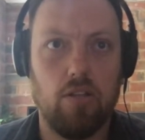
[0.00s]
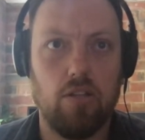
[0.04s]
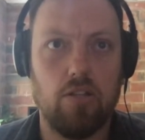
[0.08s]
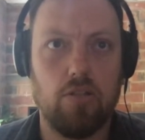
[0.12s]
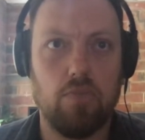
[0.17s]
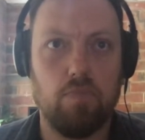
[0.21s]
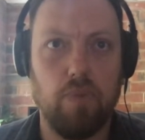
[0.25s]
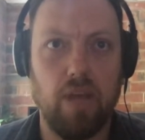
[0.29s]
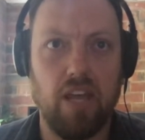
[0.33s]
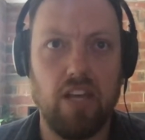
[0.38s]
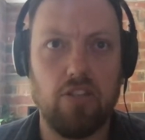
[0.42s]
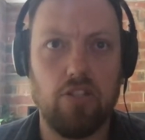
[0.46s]

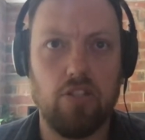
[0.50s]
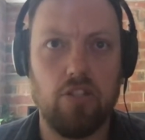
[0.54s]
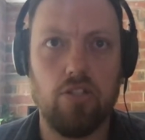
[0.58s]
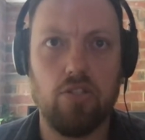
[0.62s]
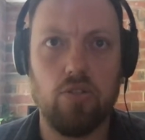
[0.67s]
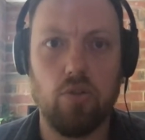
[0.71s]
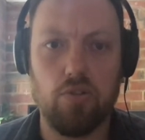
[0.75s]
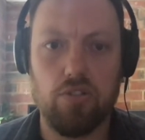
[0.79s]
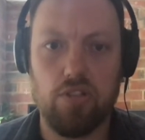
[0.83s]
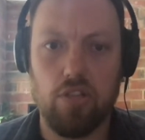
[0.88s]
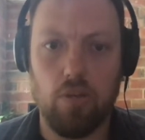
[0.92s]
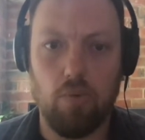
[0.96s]
This pension
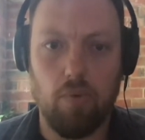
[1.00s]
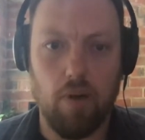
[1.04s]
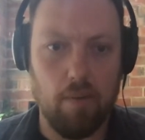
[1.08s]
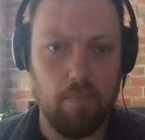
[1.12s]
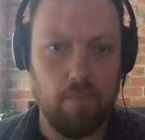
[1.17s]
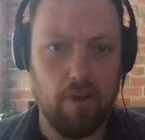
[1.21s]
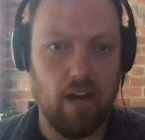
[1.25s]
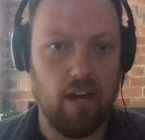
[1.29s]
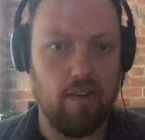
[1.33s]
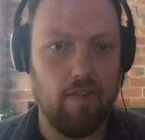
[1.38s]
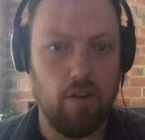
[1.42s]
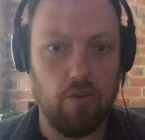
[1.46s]
is also the
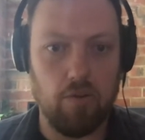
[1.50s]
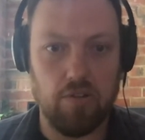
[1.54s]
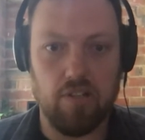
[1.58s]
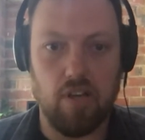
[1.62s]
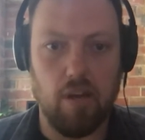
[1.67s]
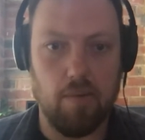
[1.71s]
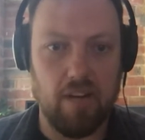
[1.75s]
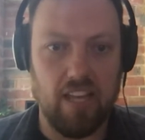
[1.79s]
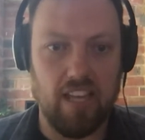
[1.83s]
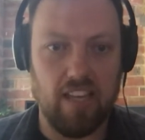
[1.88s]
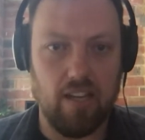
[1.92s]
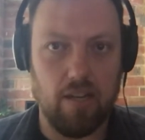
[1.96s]
one part of our
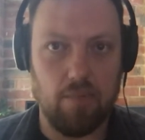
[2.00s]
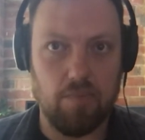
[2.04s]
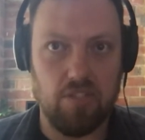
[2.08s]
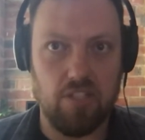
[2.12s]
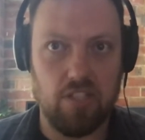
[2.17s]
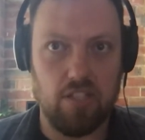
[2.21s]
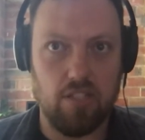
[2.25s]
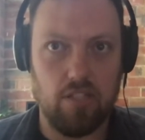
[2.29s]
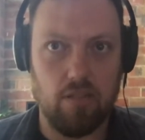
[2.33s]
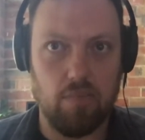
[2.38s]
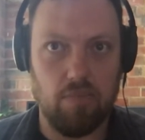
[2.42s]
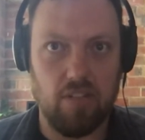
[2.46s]
retirement income
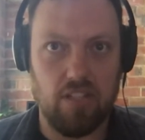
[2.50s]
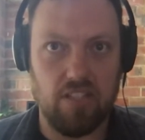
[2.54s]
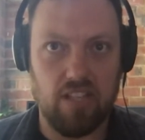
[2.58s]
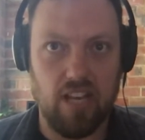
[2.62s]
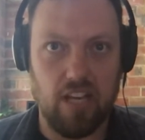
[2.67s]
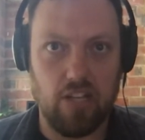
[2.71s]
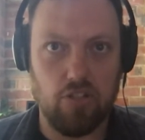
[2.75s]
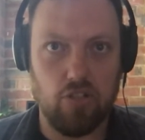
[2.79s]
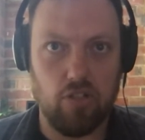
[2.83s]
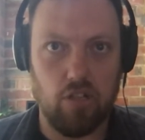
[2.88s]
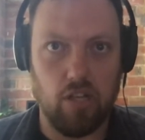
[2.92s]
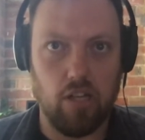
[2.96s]
system that's
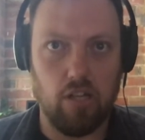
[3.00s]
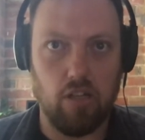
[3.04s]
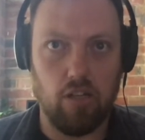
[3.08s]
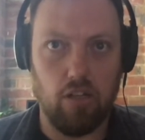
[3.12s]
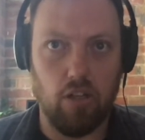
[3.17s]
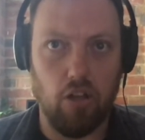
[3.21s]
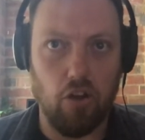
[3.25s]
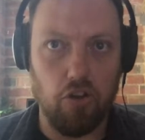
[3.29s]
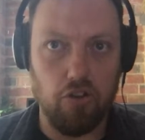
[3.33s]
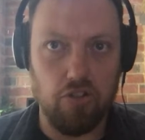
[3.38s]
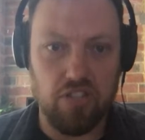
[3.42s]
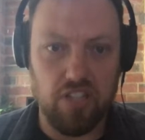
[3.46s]
actually
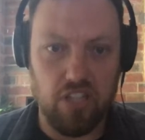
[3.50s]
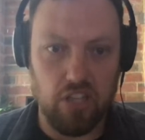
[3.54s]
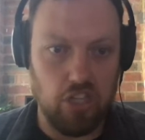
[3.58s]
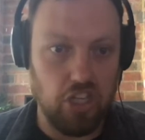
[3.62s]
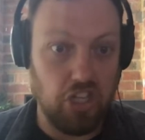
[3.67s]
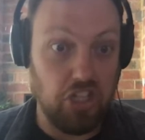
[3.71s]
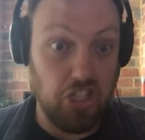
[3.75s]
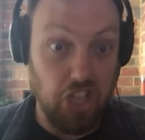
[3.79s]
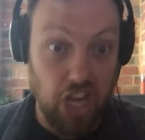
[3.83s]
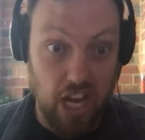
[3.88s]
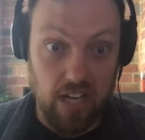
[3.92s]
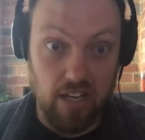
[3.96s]
closing
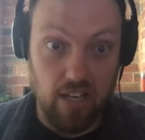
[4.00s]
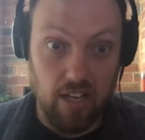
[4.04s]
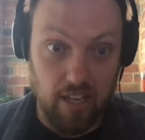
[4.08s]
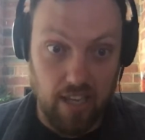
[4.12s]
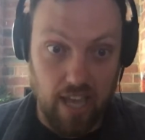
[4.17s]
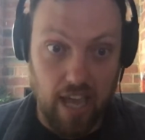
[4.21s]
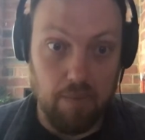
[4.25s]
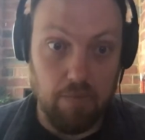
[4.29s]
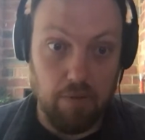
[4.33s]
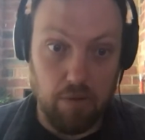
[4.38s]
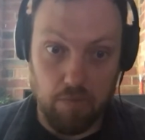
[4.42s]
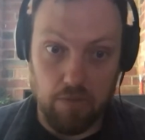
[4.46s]
the gender
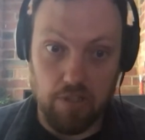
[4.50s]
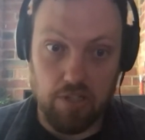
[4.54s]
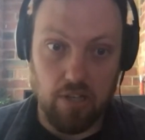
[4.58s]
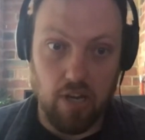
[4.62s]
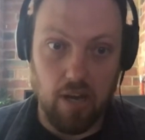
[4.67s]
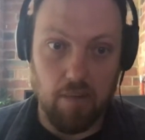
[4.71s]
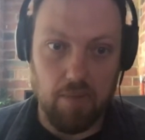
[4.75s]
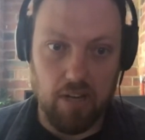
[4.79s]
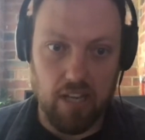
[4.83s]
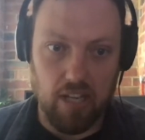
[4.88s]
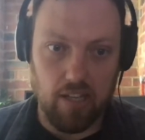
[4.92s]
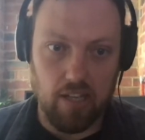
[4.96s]
gap in
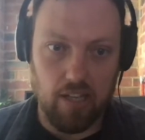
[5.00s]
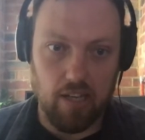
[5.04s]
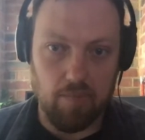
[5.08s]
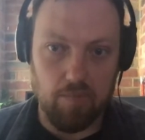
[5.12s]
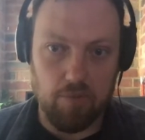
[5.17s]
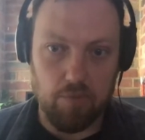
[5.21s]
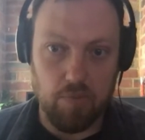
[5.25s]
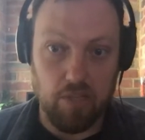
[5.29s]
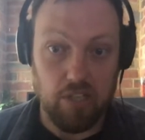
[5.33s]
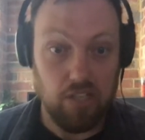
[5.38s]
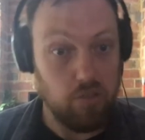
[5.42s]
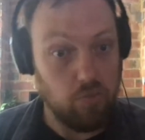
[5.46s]
retirement
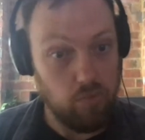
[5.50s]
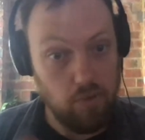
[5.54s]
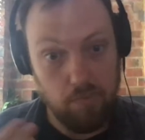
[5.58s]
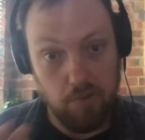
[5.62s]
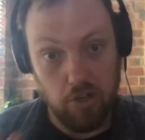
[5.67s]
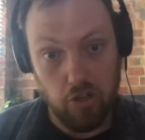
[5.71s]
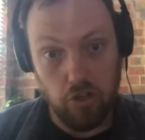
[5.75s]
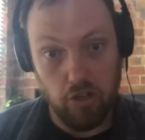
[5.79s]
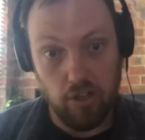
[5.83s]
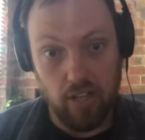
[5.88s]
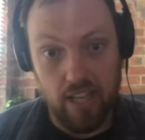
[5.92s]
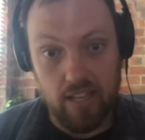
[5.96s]
incomes because
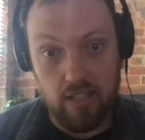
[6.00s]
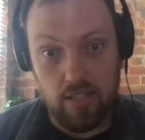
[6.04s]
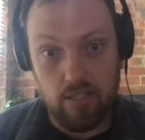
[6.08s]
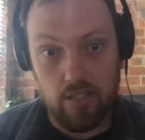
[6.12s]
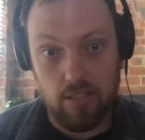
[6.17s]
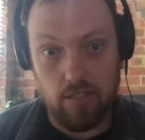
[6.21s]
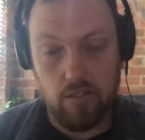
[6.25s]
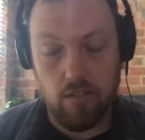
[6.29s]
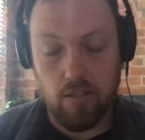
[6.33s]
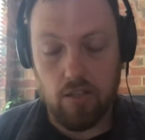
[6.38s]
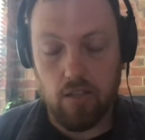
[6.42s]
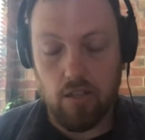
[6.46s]
women earn
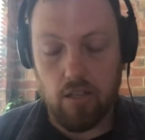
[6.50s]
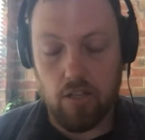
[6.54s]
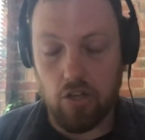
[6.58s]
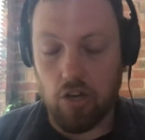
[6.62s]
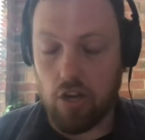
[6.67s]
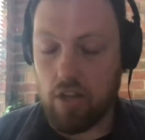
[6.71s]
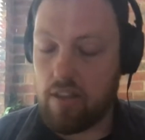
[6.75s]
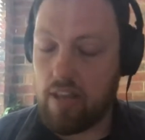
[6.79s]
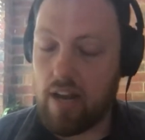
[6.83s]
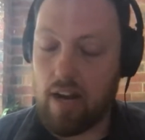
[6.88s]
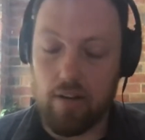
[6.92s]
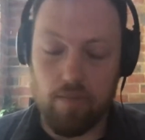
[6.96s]
less.
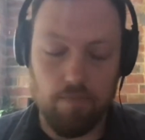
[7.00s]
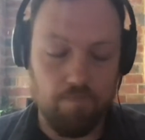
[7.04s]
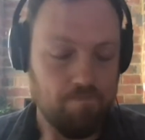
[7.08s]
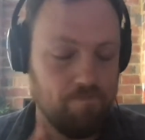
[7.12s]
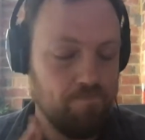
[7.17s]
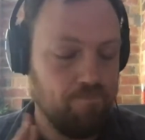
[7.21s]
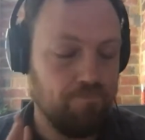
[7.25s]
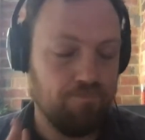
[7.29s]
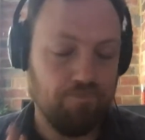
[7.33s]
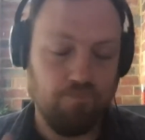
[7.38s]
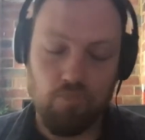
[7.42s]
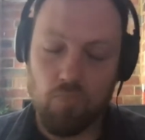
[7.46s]
You know, now
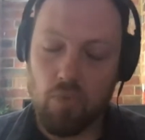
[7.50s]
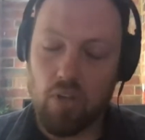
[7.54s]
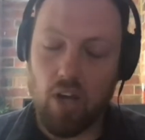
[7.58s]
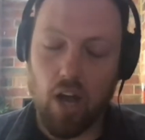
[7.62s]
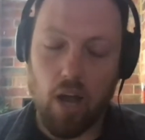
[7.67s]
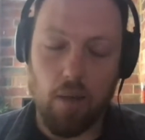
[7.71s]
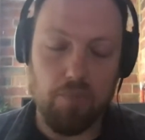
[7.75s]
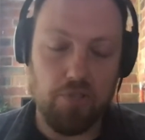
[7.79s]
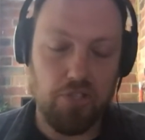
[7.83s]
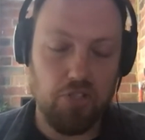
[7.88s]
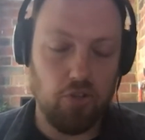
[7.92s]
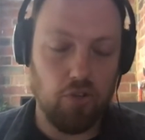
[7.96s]

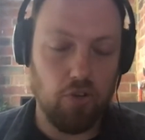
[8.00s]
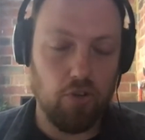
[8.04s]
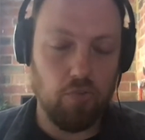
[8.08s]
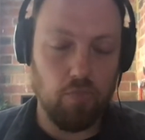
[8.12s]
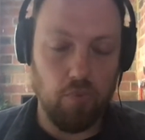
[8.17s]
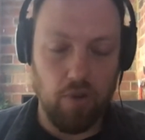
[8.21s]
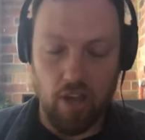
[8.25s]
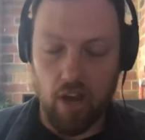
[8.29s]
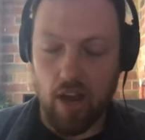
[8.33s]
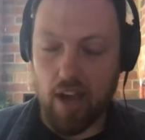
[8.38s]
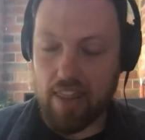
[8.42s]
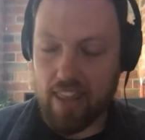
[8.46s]
I'm sure
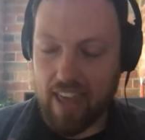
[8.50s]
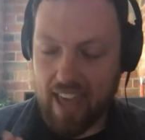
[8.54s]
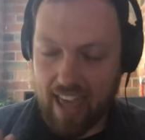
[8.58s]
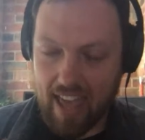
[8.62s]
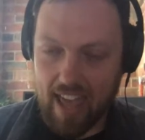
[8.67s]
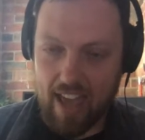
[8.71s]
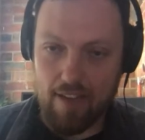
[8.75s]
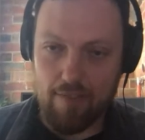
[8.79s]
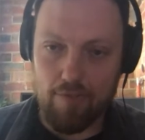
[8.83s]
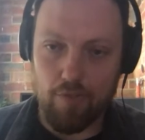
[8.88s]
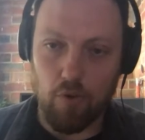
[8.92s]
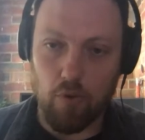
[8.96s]
we either
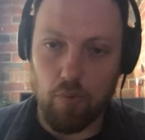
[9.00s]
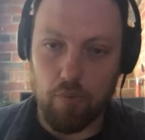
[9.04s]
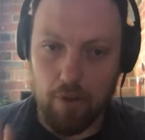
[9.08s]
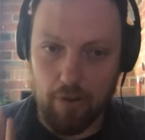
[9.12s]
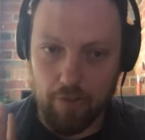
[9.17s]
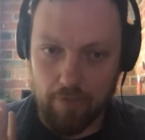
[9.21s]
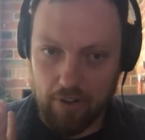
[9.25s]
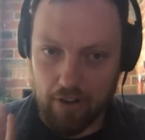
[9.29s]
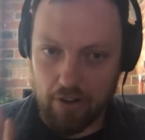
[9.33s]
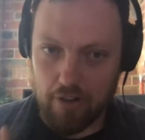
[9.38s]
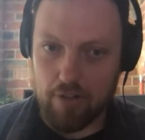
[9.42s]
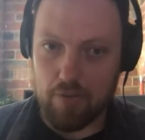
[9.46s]
have or
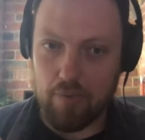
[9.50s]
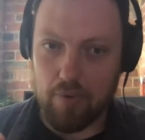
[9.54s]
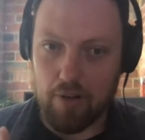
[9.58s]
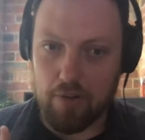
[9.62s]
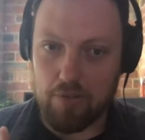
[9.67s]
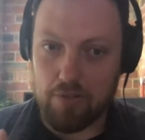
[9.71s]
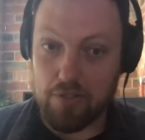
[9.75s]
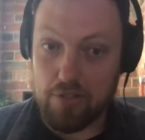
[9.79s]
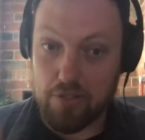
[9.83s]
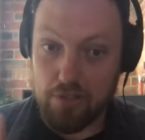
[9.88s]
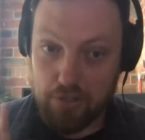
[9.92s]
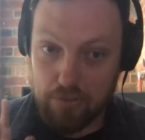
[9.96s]
we'll very
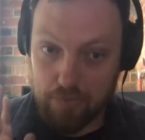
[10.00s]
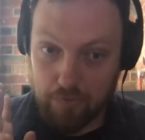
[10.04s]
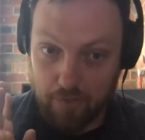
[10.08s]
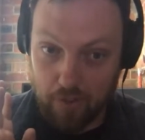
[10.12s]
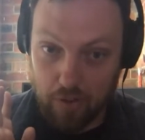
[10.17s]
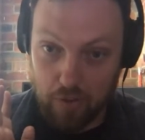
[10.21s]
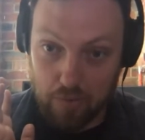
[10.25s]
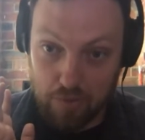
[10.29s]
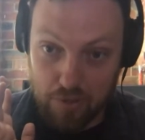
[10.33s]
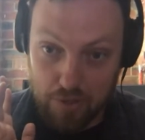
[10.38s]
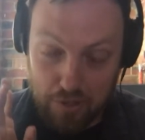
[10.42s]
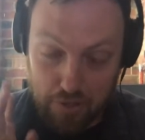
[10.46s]
well
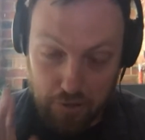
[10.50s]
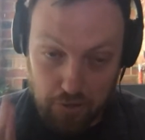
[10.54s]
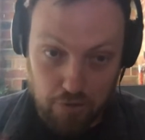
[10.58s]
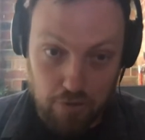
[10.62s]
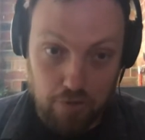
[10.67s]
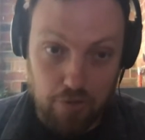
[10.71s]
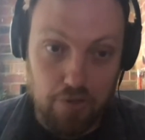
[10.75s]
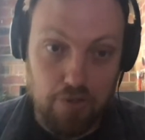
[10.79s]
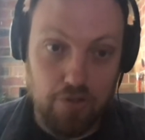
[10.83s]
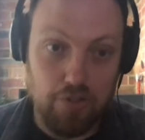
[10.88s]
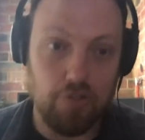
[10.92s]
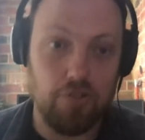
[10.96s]
will
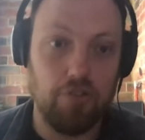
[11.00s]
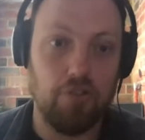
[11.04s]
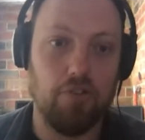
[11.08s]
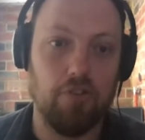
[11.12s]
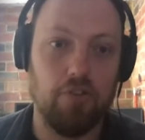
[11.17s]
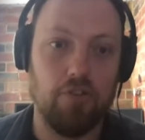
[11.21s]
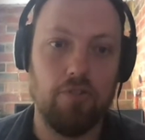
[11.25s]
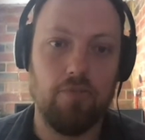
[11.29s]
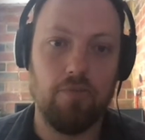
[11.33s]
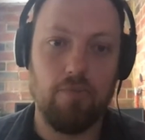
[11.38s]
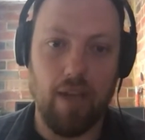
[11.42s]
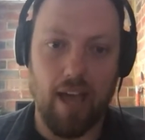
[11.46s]
soon
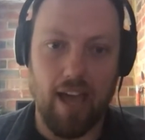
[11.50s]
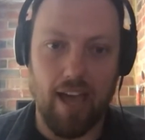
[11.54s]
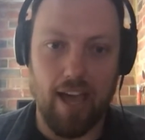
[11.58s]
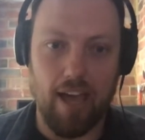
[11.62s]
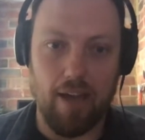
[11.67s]
do